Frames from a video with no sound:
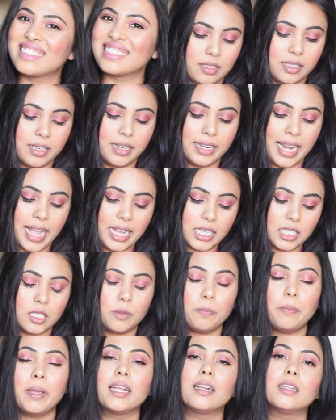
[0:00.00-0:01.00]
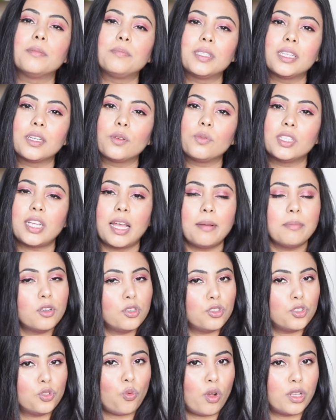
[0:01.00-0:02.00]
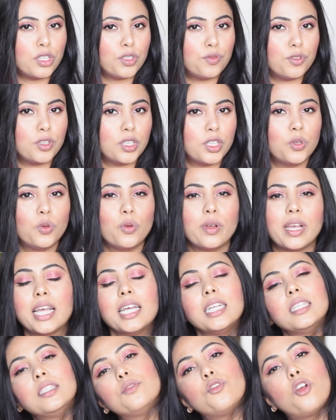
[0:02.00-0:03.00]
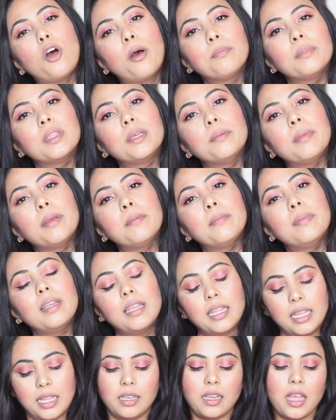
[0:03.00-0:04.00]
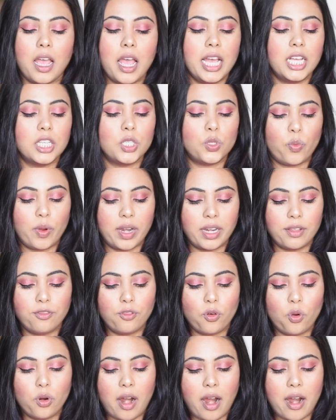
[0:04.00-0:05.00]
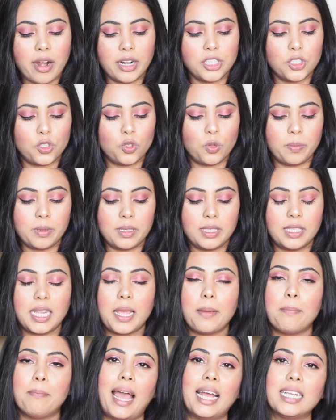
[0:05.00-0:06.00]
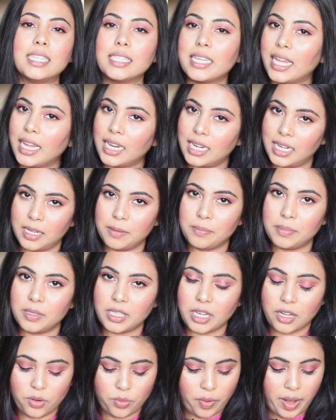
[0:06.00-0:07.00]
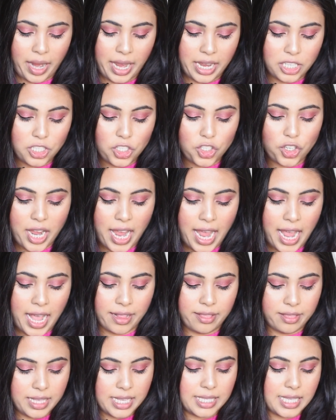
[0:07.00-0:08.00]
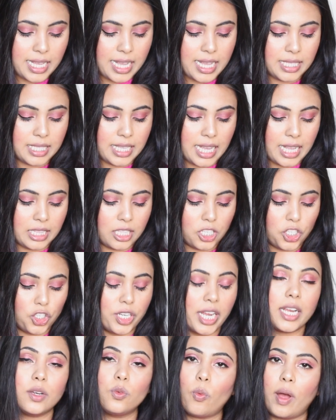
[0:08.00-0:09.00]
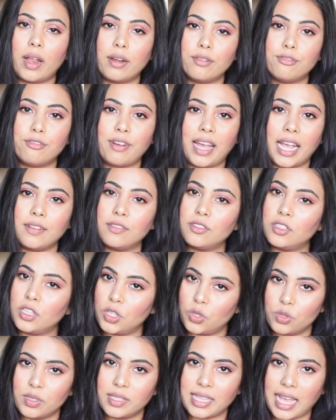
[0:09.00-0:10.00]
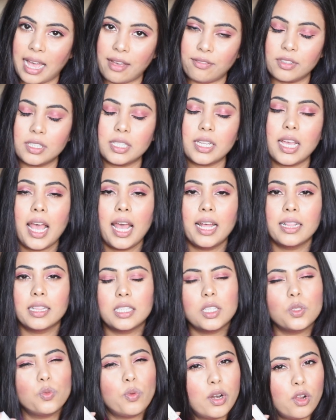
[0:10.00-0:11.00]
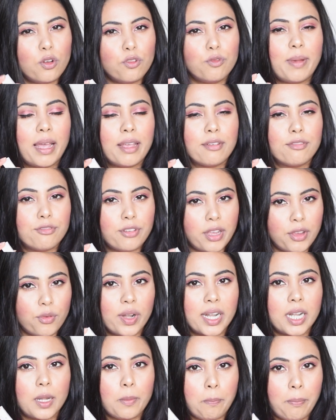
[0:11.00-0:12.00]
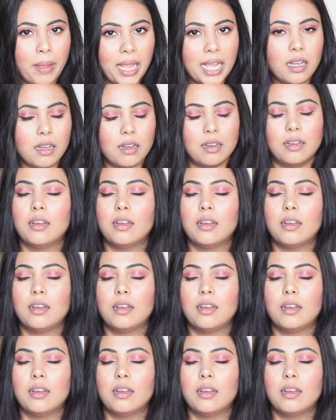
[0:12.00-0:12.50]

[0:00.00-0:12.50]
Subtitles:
The next pink lipstick which I'm gonna swatch for you is from the Maybelline 24-Hour Superstay Matte Ink Lipstick range, and this is in the shade 1507. This is one of my favorite pick.